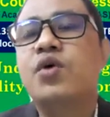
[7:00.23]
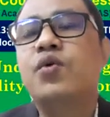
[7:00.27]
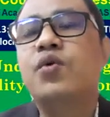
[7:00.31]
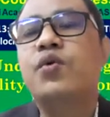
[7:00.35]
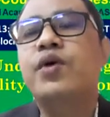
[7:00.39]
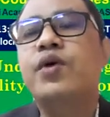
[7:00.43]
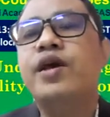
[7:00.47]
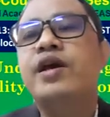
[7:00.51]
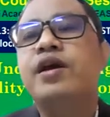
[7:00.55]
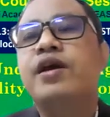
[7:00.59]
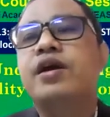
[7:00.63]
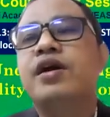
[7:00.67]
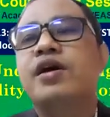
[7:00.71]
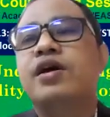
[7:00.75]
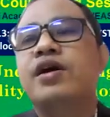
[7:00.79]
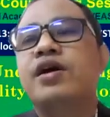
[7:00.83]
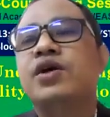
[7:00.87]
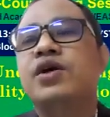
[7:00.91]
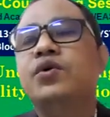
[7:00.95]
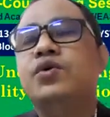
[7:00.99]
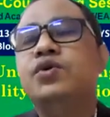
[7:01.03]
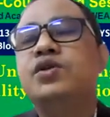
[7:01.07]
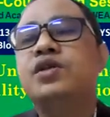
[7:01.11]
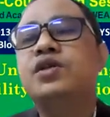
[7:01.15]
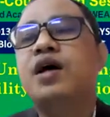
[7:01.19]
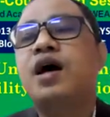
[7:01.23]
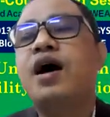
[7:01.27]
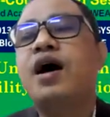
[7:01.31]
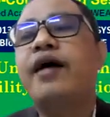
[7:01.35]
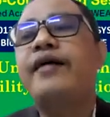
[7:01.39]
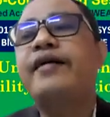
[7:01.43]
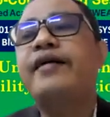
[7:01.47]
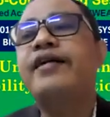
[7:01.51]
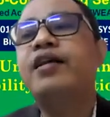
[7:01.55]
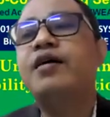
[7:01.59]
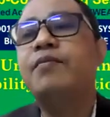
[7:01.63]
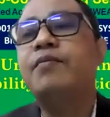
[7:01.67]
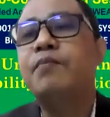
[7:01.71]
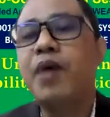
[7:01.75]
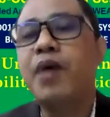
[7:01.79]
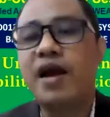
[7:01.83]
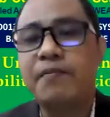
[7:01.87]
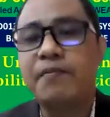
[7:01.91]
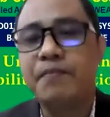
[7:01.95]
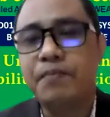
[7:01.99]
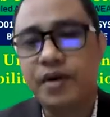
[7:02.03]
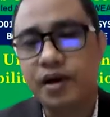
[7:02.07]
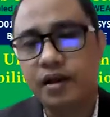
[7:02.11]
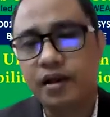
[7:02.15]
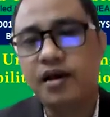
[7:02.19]
we use another
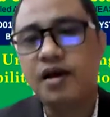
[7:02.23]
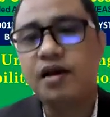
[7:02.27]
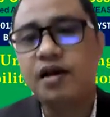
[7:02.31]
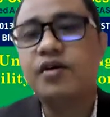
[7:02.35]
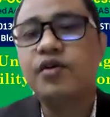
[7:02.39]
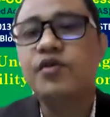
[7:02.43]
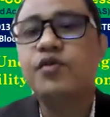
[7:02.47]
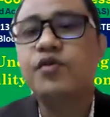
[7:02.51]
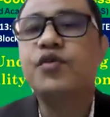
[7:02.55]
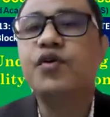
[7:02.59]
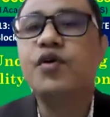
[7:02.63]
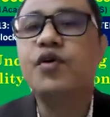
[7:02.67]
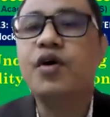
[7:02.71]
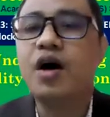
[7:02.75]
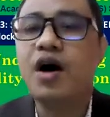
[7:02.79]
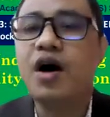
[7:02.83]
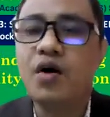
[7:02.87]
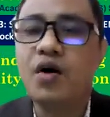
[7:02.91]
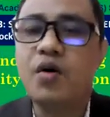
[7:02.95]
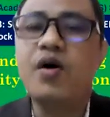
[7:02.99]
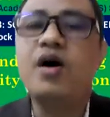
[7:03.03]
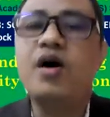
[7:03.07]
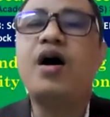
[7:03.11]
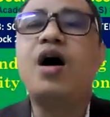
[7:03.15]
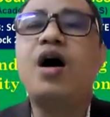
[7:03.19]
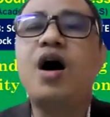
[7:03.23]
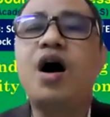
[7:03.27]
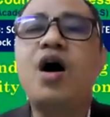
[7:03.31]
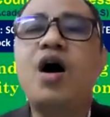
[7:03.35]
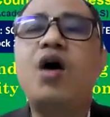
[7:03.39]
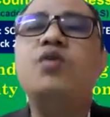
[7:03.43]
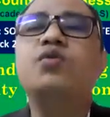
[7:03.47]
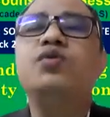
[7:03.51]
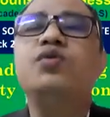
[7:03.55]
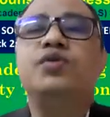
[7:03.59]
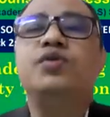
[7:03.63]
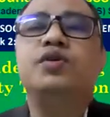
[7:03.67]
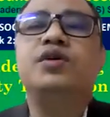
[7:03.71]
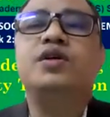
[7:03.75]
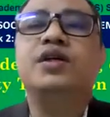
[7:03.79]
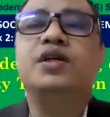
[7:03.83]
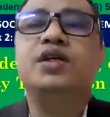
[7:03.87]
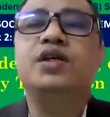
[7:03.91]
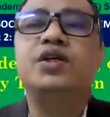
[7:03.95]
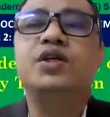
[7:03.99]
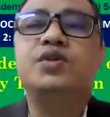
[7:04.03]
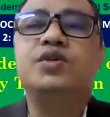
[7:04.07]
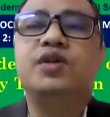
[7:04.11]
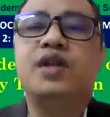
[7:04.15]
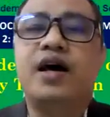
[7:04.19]
byproduct for our own
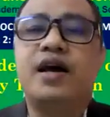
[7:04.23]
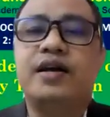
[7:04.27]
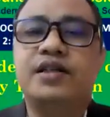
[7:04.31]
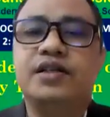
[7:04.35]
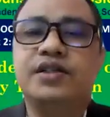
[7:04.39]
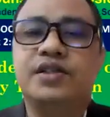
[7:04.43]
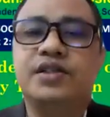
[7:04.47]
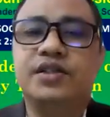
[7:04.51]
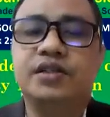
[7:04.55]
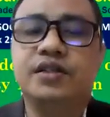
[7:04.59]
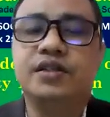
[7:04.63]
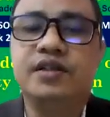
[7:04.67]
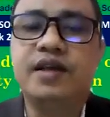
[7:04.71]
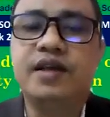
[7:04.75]
utilization.